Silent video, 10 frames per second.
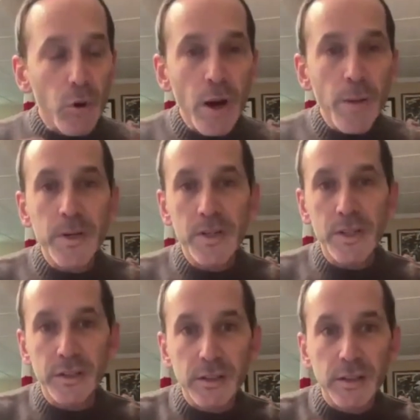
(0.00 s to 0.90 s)
coal
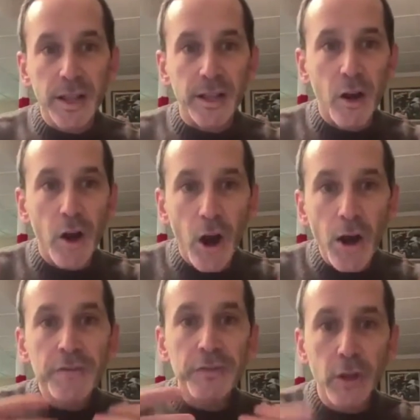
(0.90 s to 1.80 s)
companies like
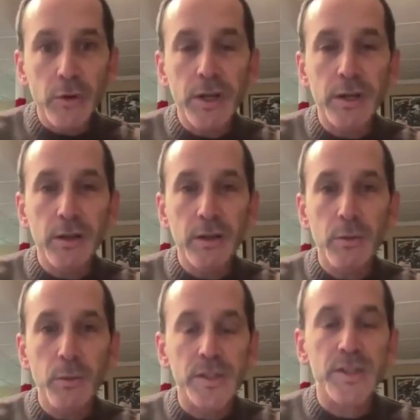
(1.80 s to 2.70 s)
offloaded
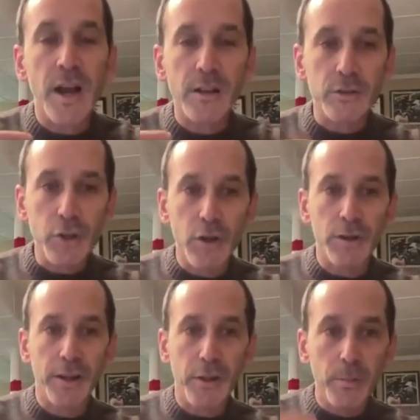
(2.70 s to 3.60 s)
what scholars call
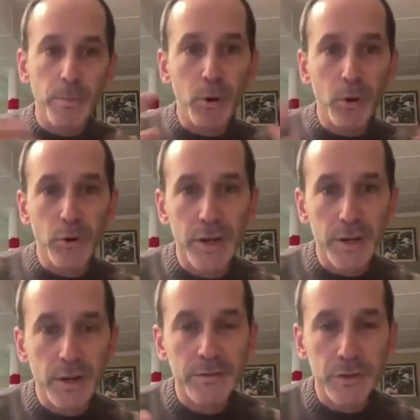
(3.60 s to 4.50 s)
like the
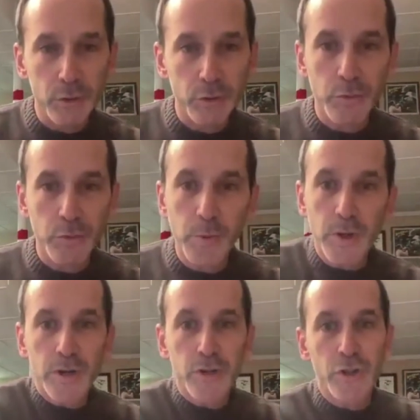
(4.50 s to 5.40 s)
burden of social
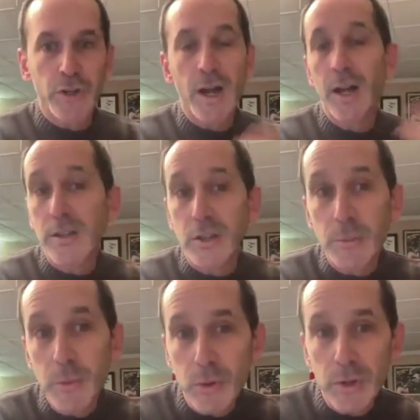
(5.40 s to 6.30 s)
reproduction onto
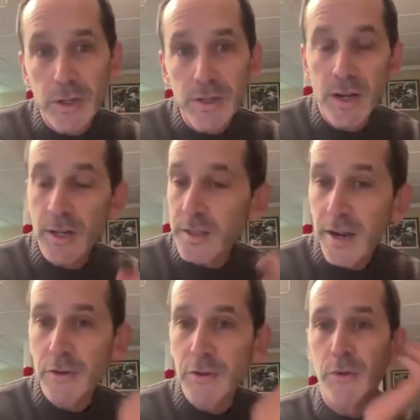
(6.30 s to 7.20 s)
communities and onto
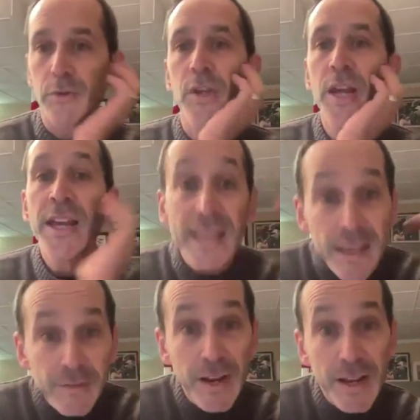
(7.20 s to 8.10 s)
households,
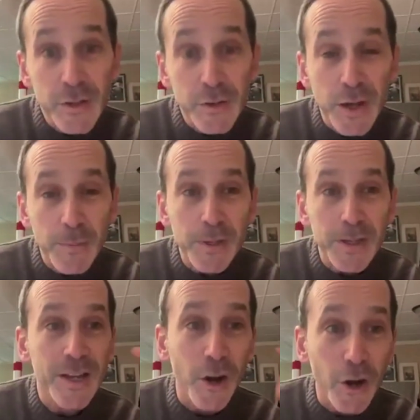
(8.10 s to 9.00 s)
even as those
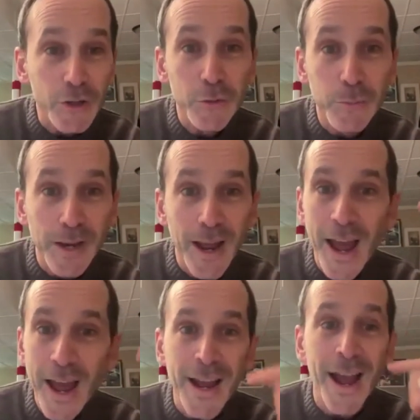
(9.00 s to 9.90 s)
companies had also been
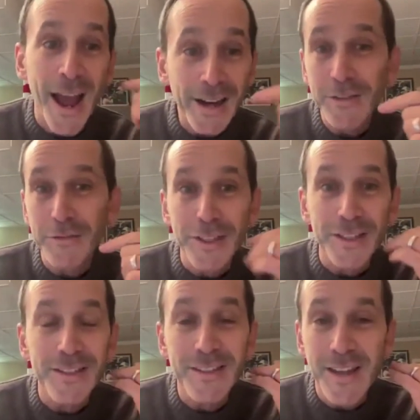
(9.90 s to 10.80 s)

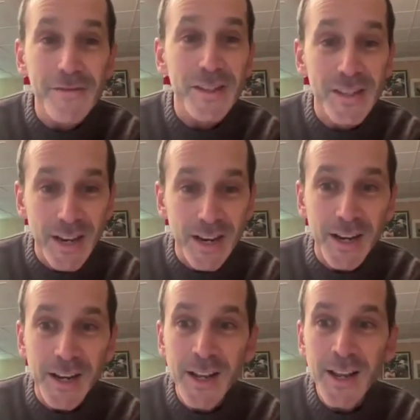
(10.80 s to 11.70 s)
actively
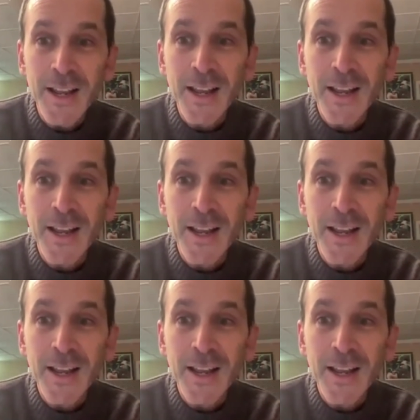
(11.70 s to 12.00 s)
devastating